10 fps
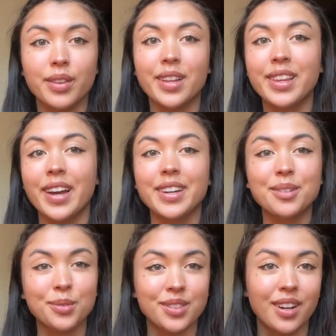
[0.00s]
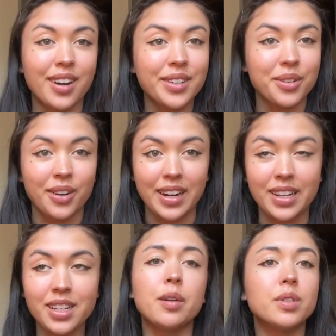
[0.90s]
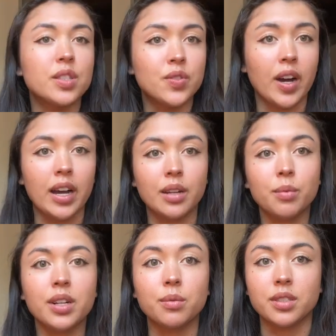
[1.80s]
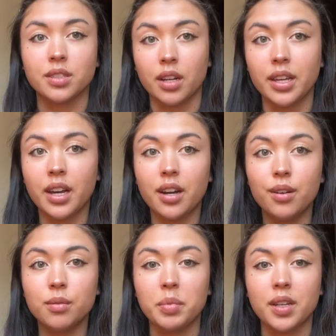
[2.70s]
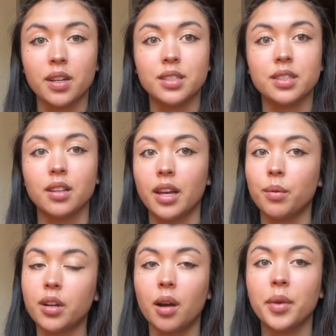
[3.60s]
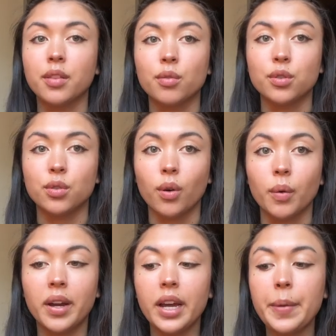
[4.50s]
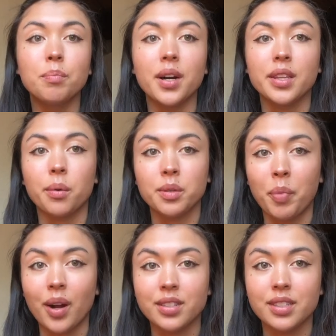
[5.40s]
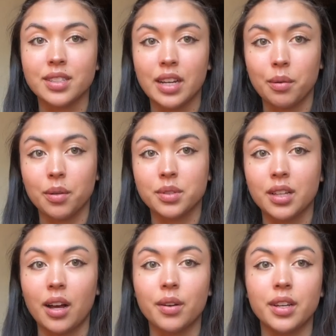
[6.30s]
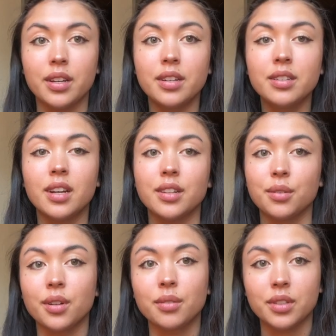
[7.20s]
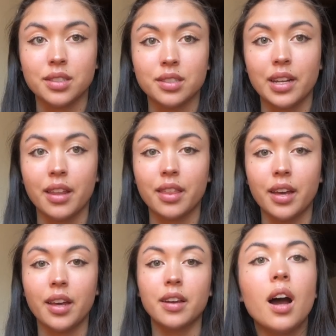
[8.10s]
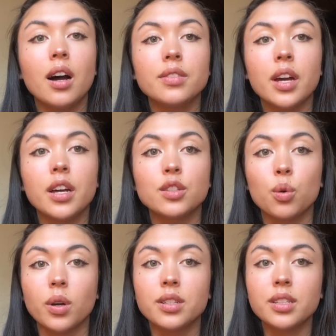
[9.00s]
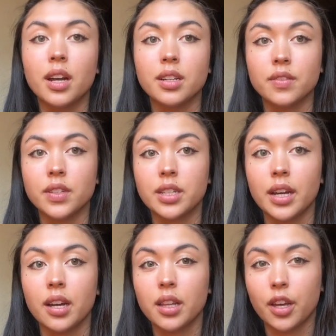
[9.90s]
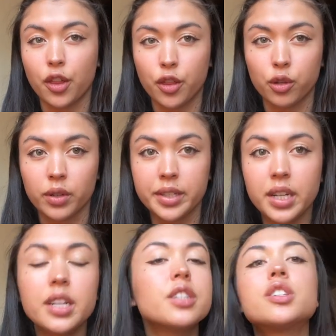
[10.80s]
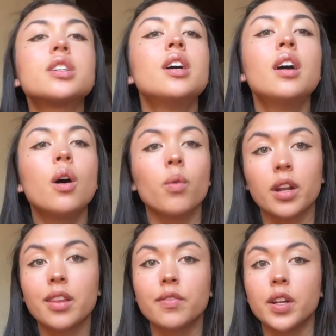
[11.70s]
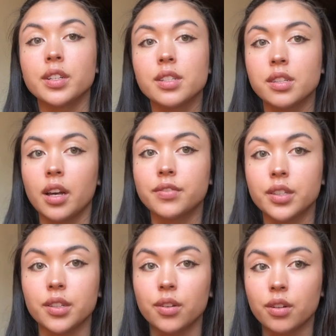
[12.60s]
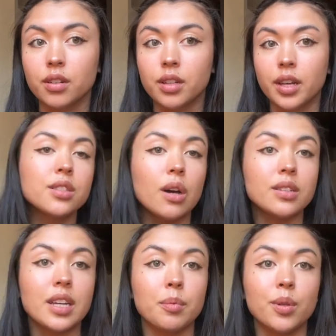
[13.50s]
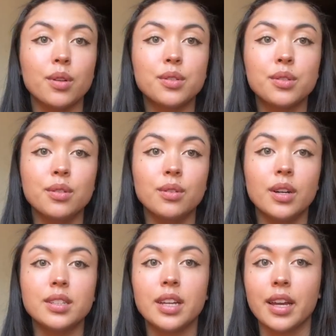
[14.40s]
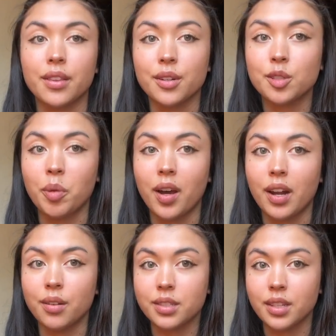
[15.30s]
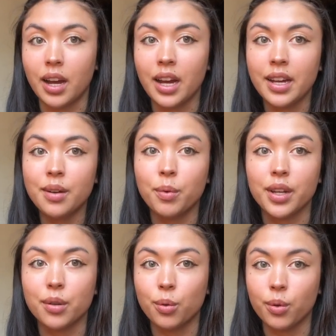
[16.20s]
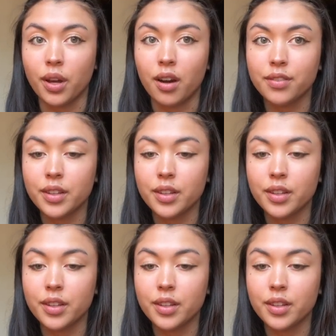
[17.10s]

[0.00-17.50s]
the lighting was not great. It was fine when it was sunny out because the light would come in through the doorway, but there were parts of the day where it was cloudy and you couldn't really see anything. And then towards the end of the day at like three-ish, one of the vendors left a little early, so I was able to take their spot outside when it cooled off a